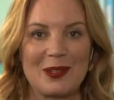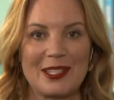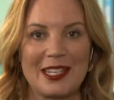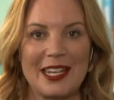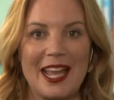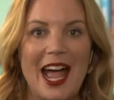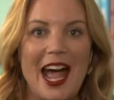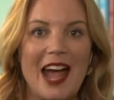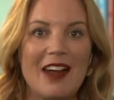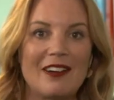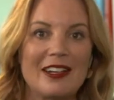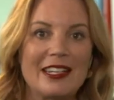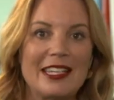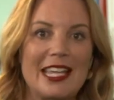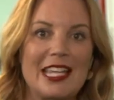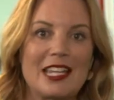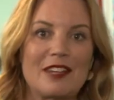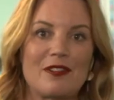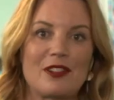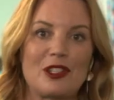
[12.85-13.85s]
that are in
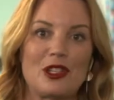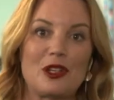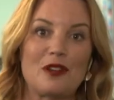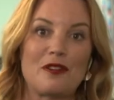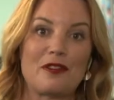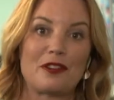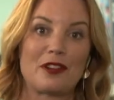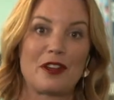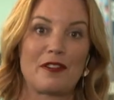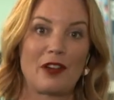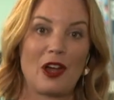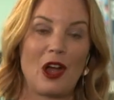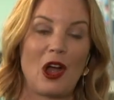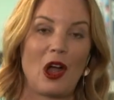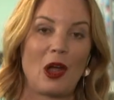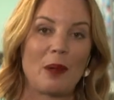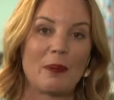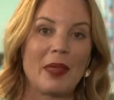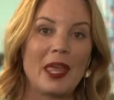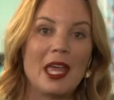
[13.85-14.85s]
need of a new forever
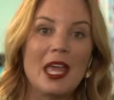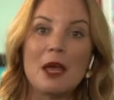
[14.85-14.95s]
home.